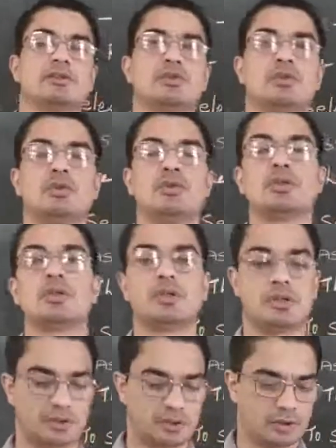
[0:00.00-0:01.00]
So
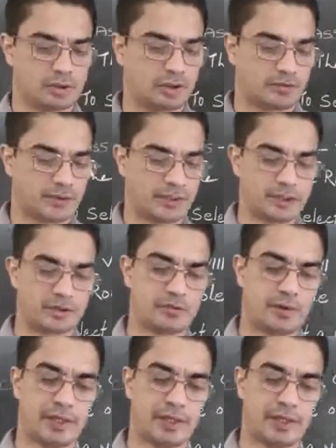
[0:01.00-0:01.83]
if it is